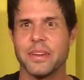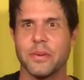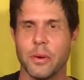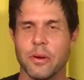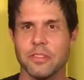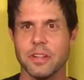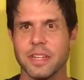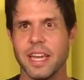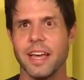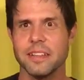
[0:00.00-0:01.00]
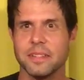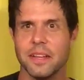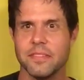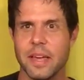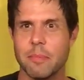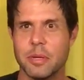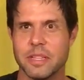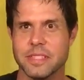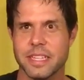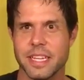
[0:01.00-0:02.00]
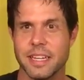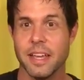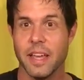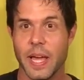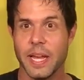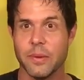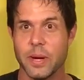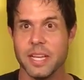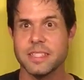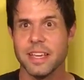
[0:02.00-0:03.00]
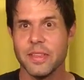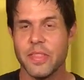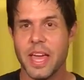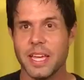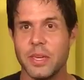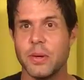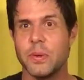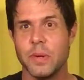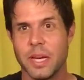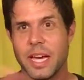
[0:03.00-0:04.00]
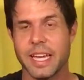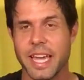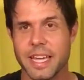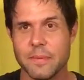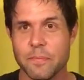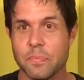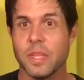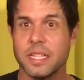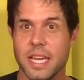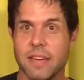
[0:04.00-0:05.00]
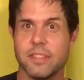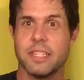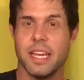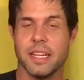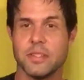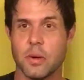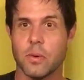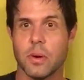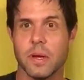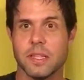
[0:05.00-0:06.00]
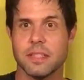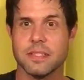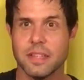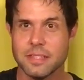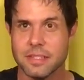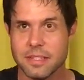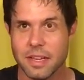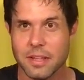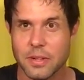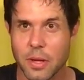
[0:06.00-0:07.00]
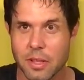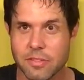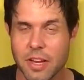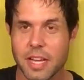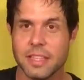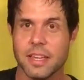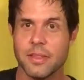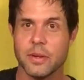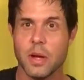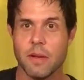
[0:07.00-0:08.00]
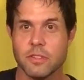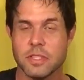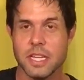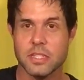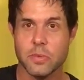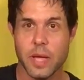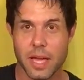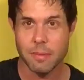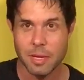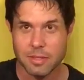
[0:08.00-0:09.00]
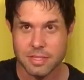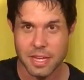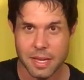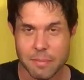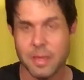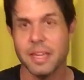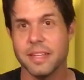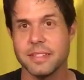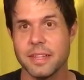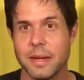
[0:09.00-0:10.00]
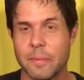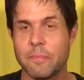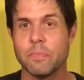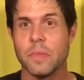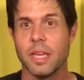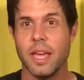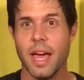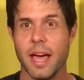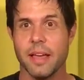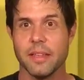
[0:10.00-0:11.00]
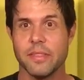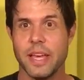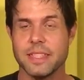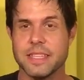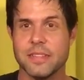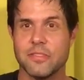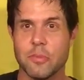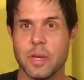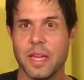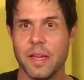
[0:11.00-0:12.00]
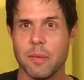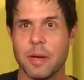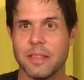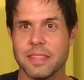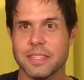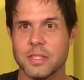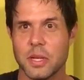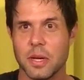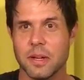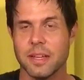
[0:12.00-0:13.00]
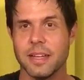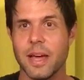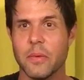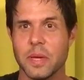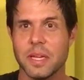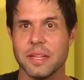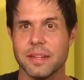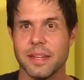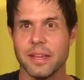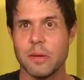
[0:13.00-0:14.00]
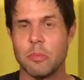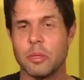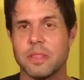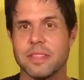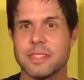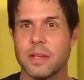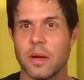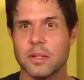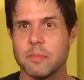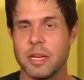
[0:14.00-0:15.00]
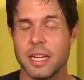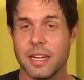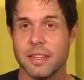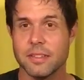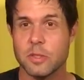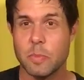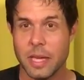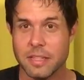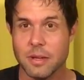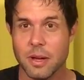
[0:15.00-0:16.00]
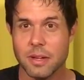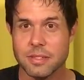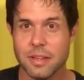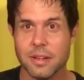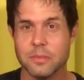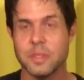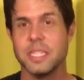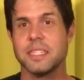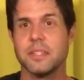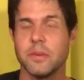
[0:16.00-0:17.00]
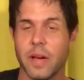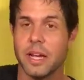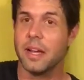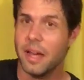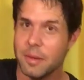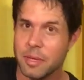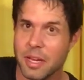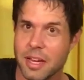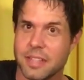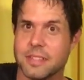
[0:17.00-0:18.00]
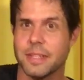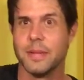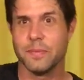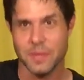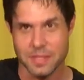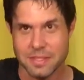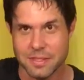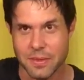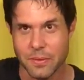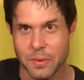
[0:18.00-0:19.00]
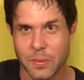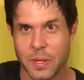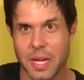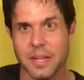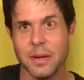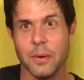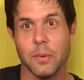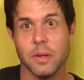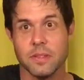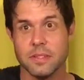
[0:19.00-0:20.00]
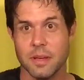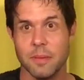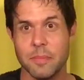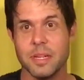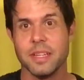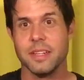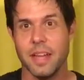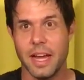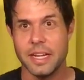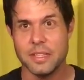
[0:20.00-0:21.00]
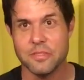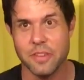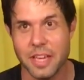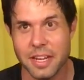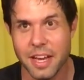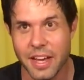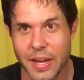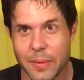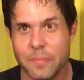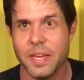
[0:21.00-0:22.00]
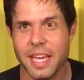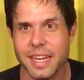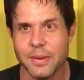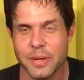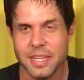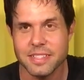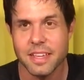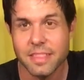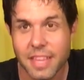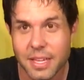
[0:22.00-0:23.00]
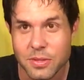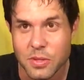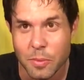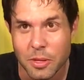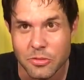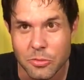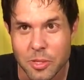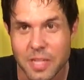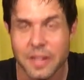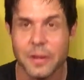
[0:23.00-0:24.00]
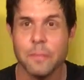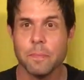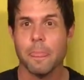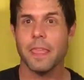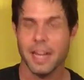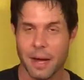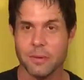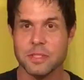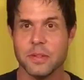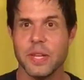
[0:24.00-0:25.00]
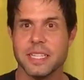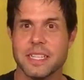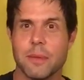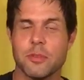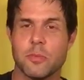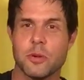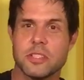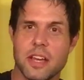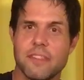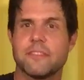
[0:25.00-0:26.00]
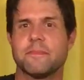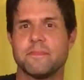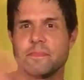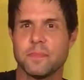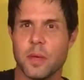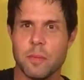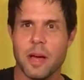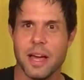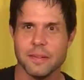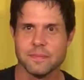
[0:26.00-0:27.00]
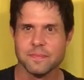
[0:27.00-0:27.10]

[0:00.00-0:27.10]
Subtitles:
Grover, yeah, loved that book as a kid. Anyways, thank you again, David, and don't worry, this doesn't nullify the other conversation we about Sam. And yeah, that's it for me about this song, and now we can put this song to bed. Any other Spacehog songs we need to do? I gotta be honest, this is the only one I know. Some 90s fan I am. Anyways, thank you so much for being here. And I will see you next time with more stuff. Goodbye.